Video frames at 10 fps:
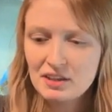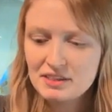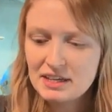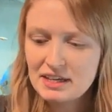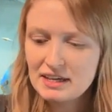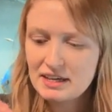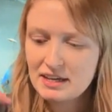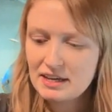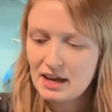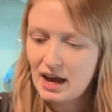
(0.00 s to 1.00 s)

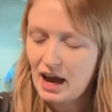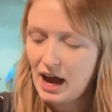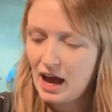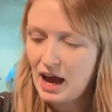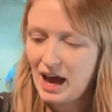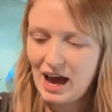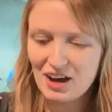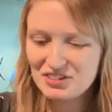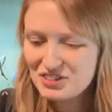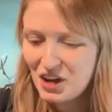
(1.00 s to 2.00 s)
There are
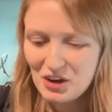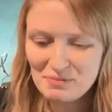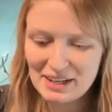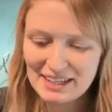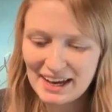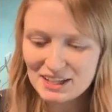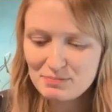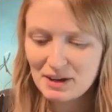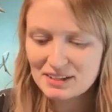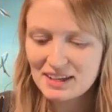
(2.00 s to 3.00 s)
so many aspects,